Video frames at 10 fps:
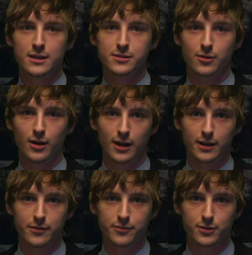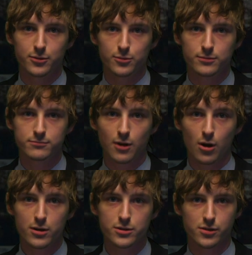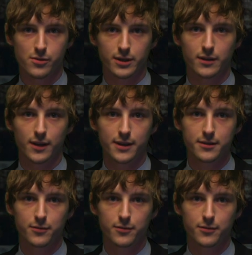So uh, if you are so inclined,